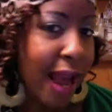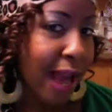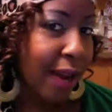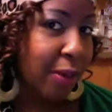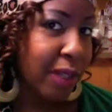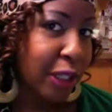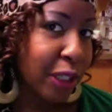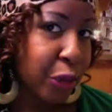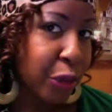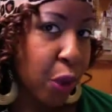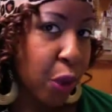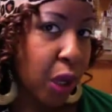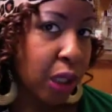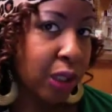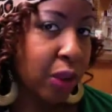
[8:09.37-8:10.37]
And I was in New
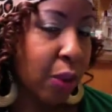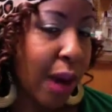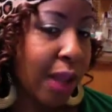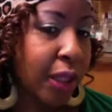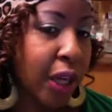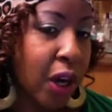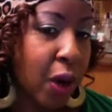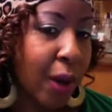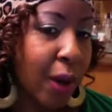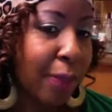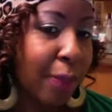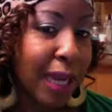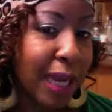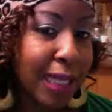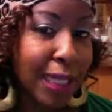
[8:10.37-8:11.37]
York a little while ago, and I
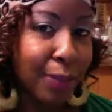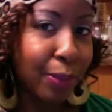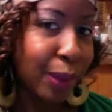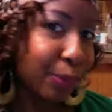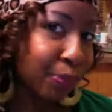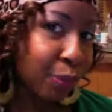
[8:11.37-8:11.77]
picked up